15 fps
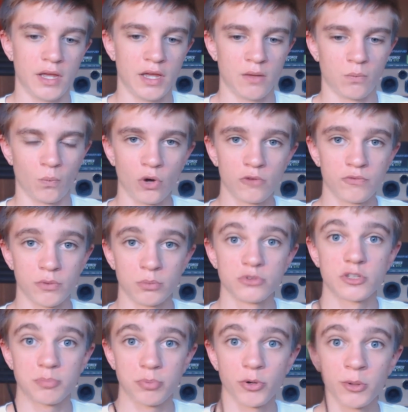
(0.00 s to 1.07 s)
And one of them
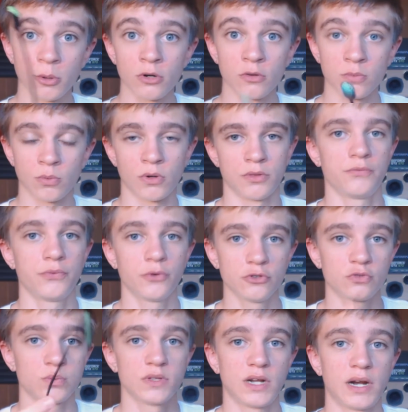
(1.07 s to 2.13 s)
was the pre-ordered one, the
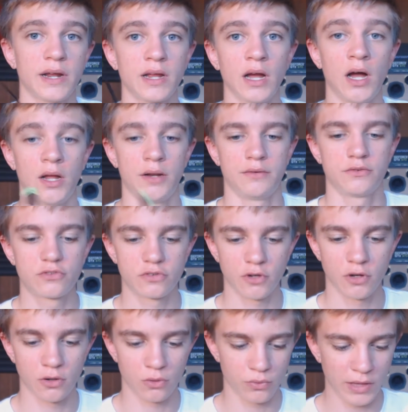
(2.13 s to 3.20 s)
first one that I got.
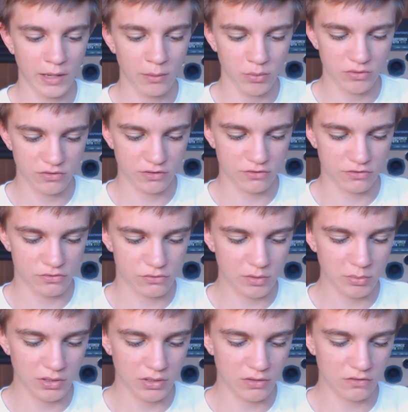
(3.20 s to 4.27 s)
So that was
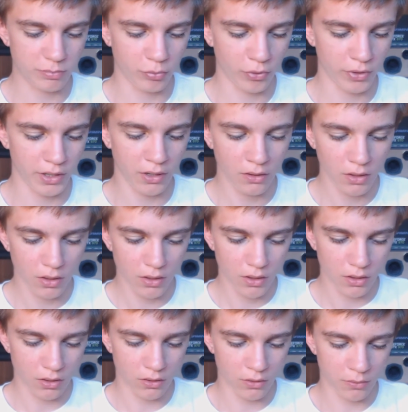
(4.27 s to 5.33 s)
extremely disappointing.
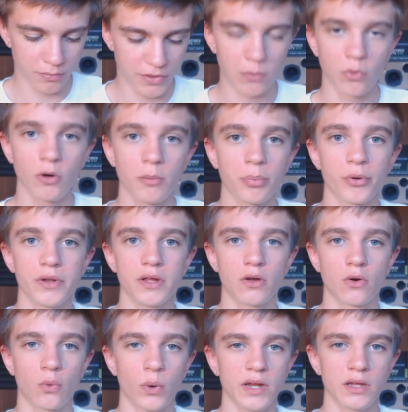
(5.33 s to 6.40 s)
They were pretty
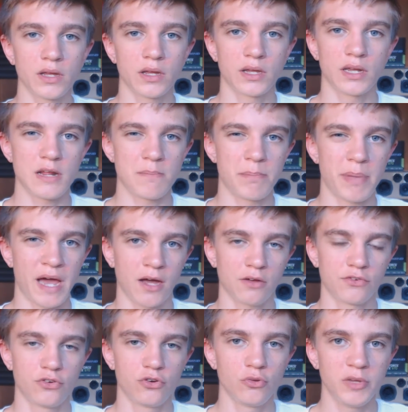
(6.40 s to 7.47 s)
quick at getting
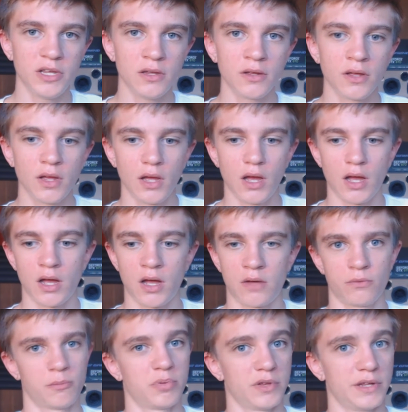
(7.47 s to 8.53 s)
back to me
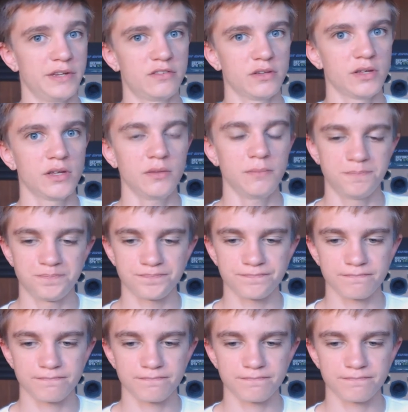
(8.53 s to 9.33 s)
on replacing it.